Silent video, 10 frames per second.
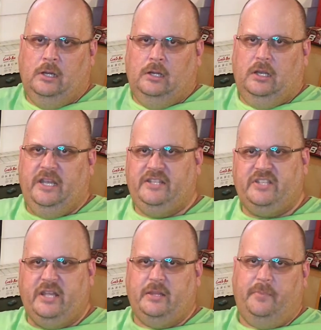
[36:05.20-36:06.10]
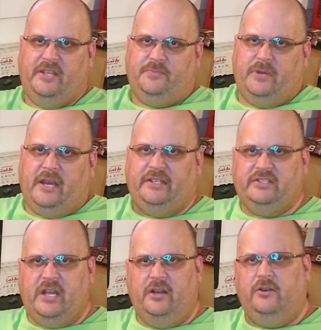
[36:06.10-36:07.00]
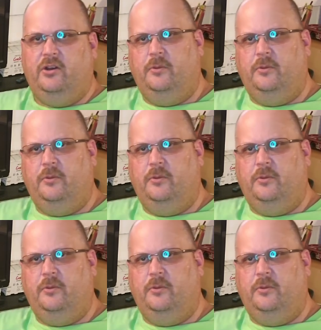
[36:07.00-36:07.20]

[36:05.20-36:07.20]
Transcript: is that the best practice? I don't know,